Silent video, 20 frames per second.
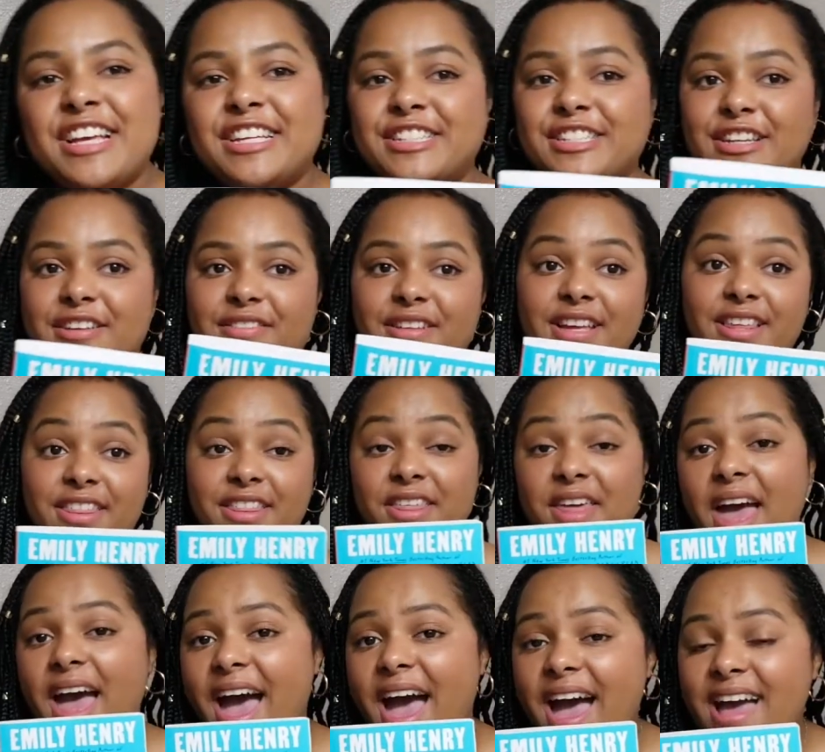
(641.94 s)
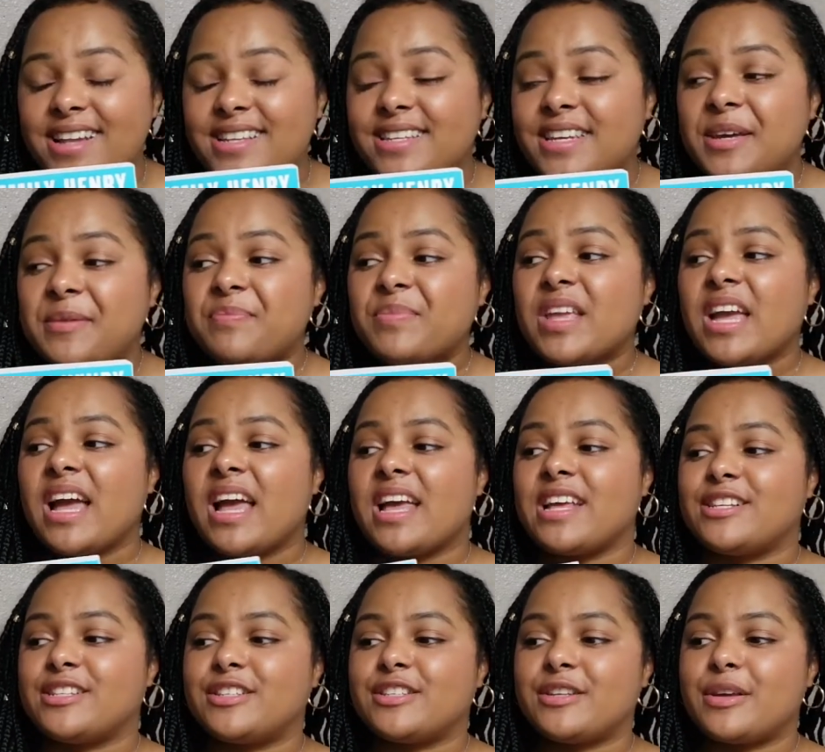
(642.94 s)
stuff like that
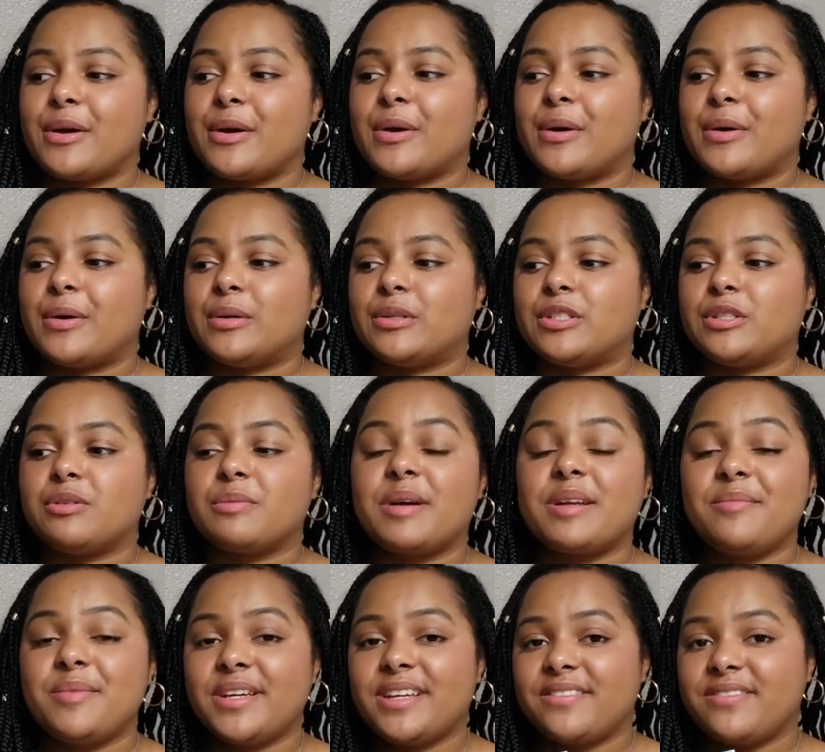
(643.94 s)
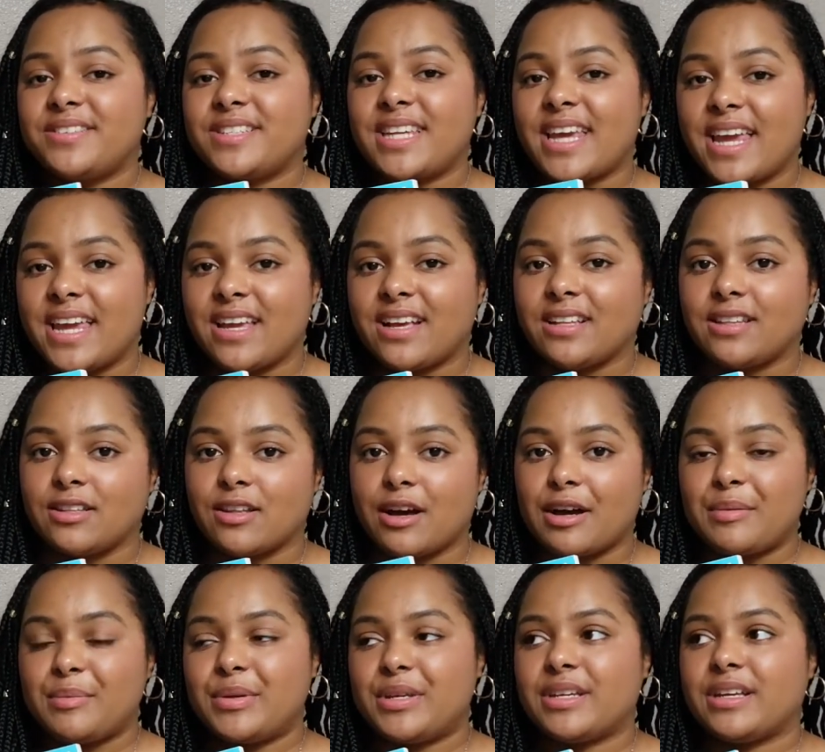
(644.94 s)
and so she reminded me of Tate a
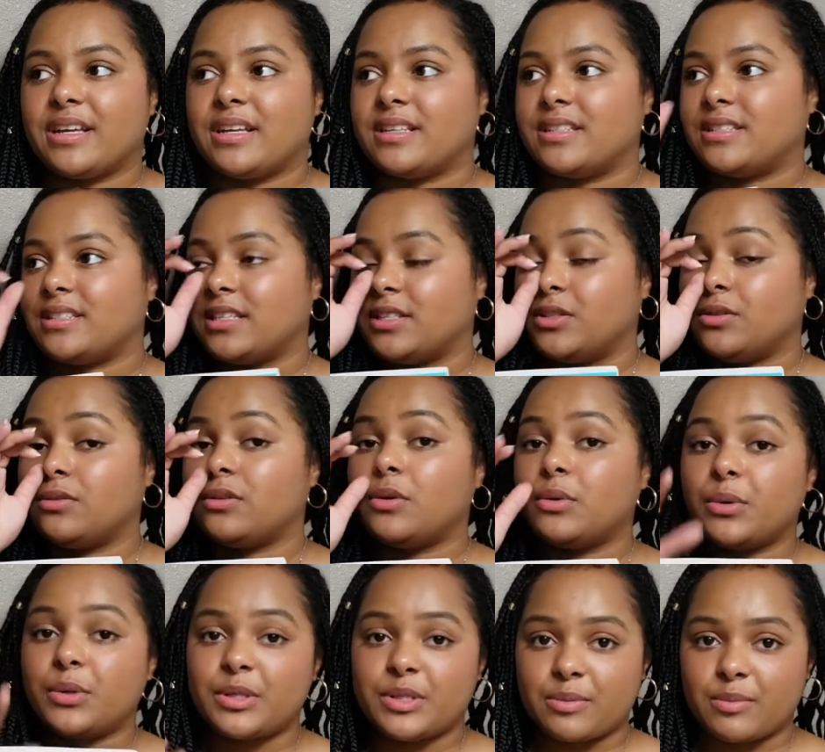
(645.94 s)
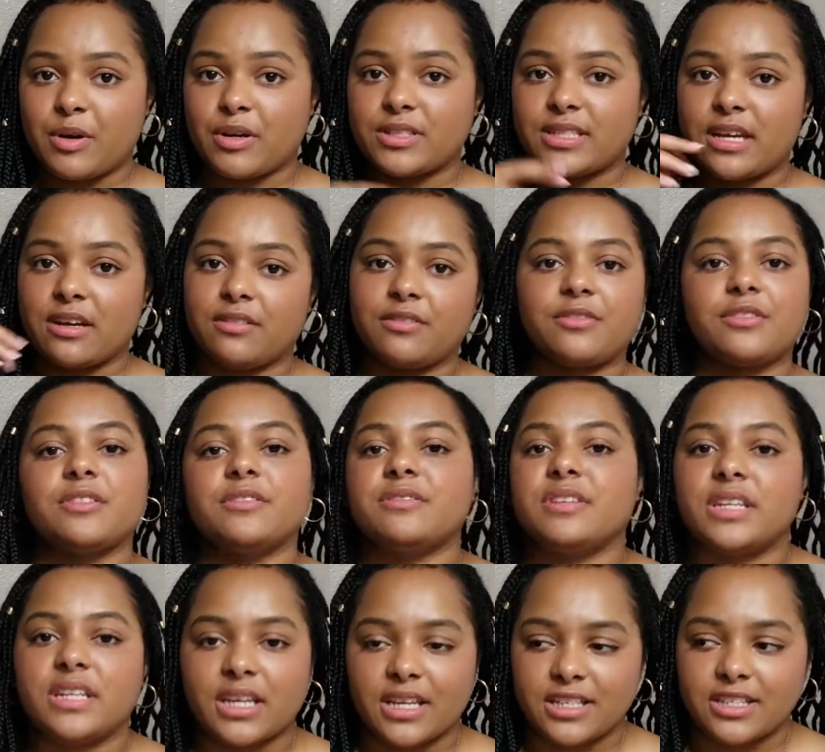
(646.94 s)
lot because they do go to a small town for
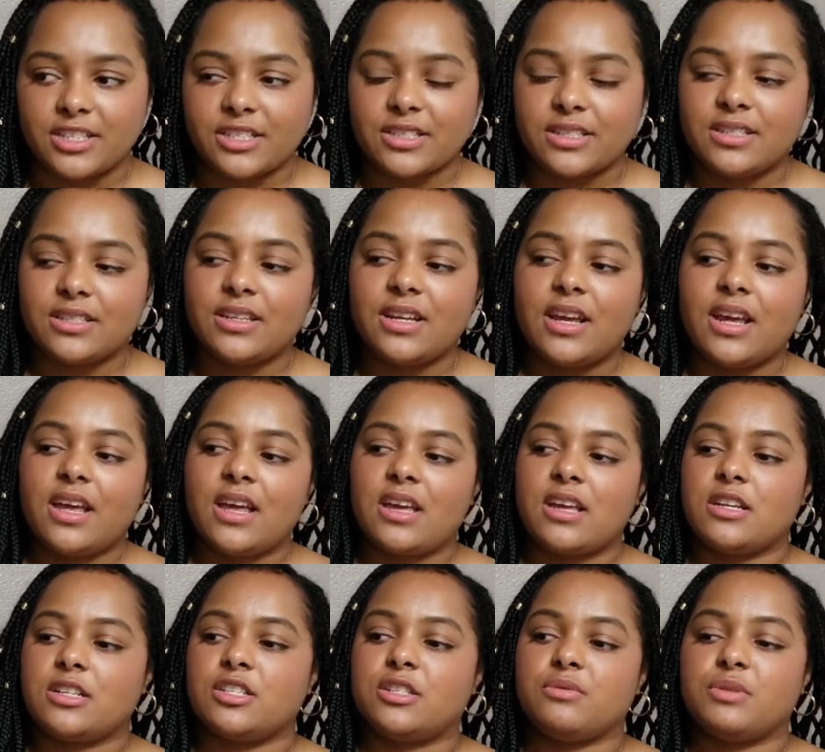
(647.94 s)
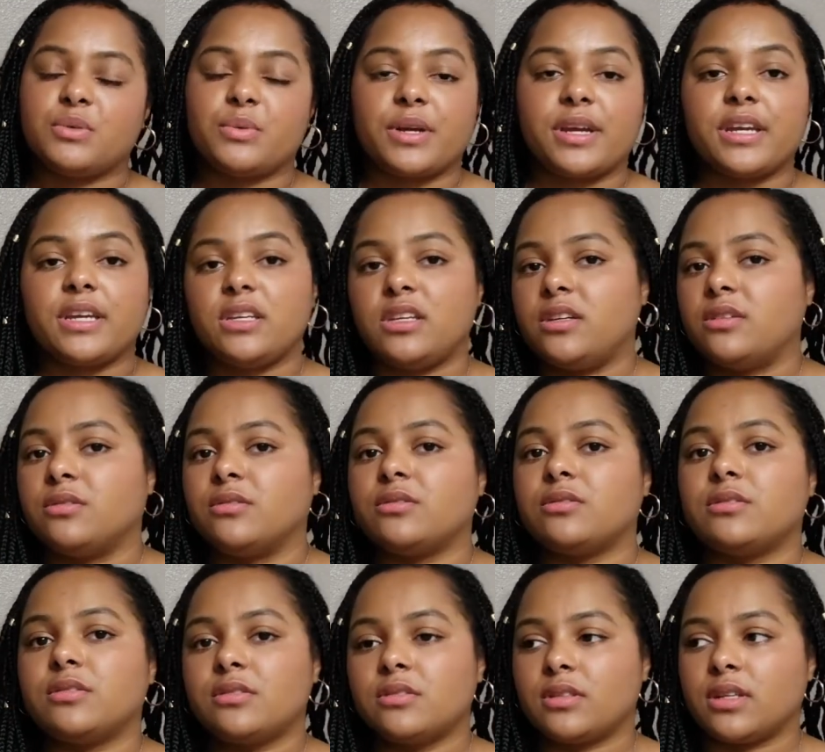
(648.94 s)
vacation and she was wearing
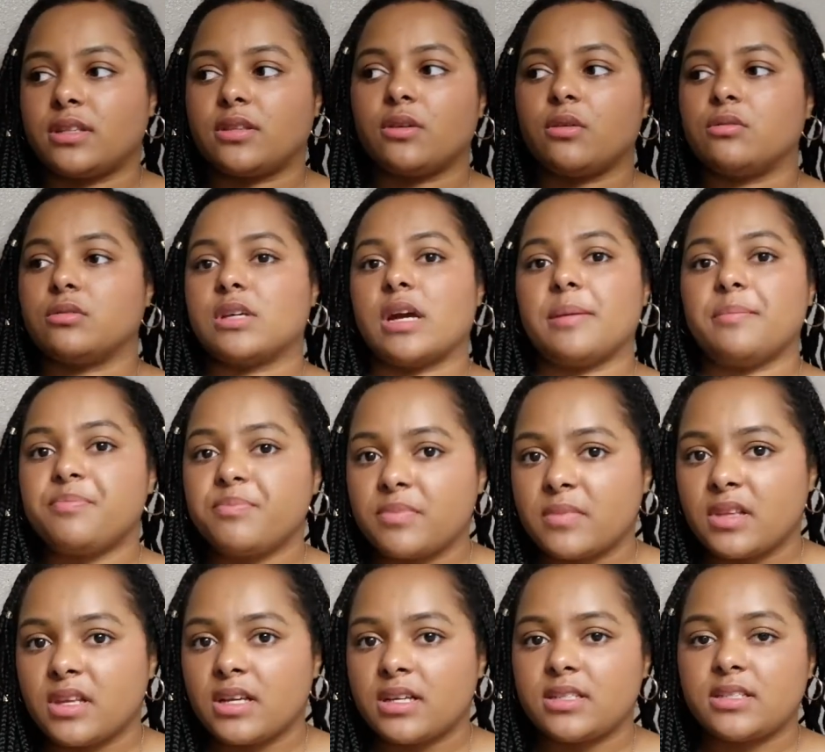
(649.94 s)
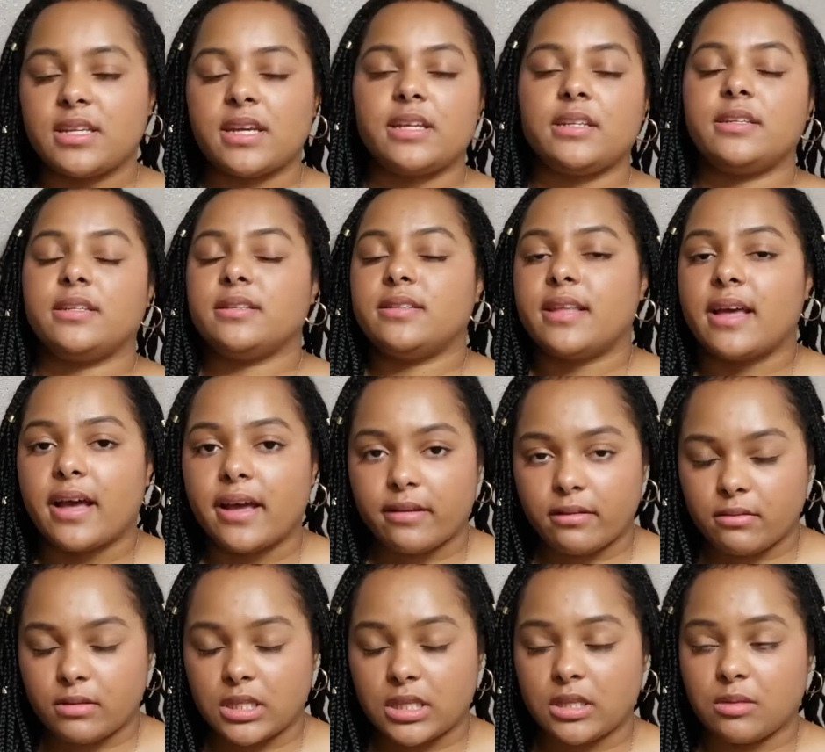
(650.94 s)
heels like the whole time Tate did that
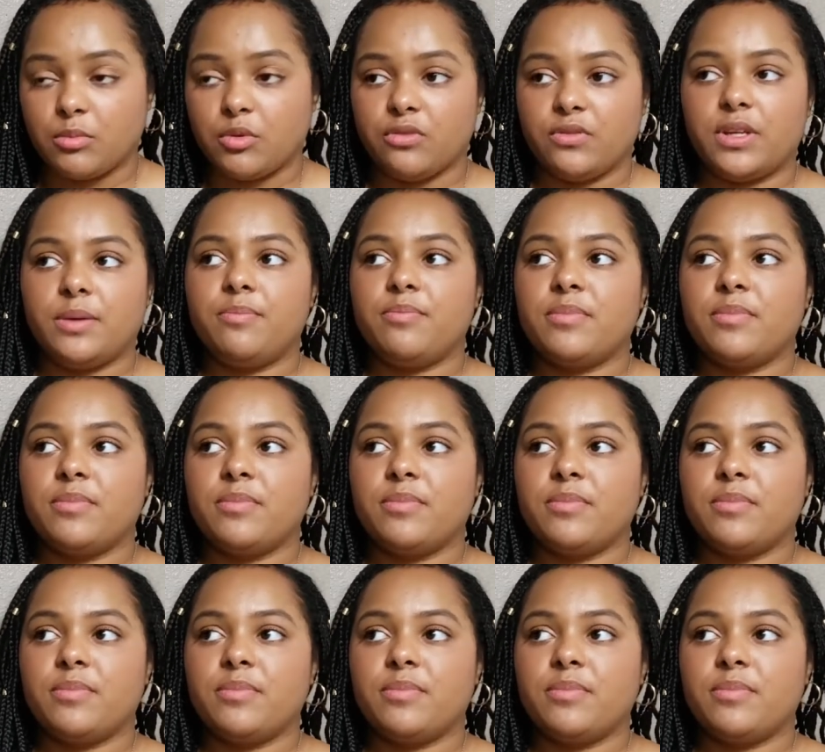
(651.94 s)
in the movie